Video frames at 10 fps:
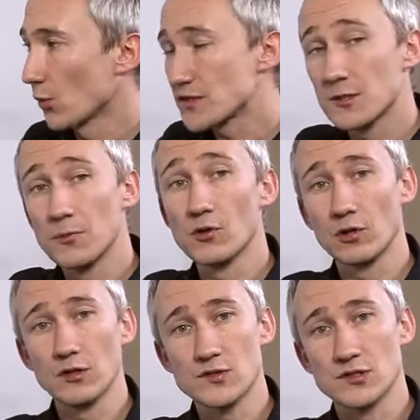we
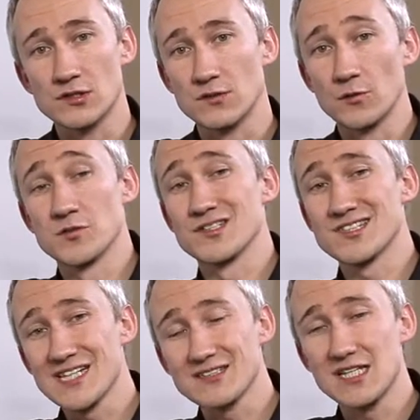support clusters of up to
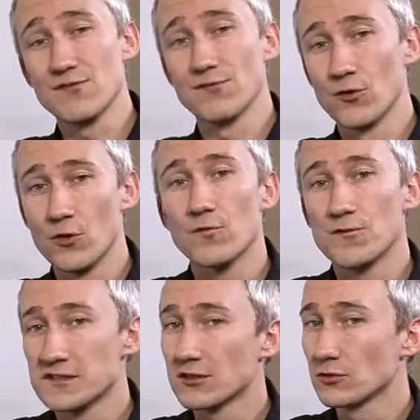64
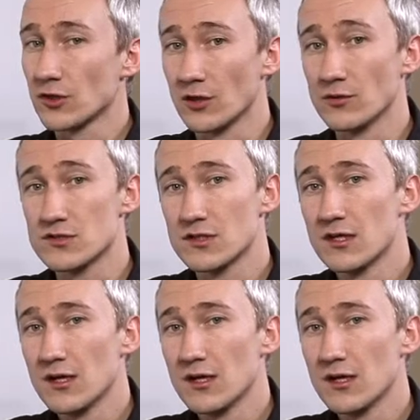physical nodes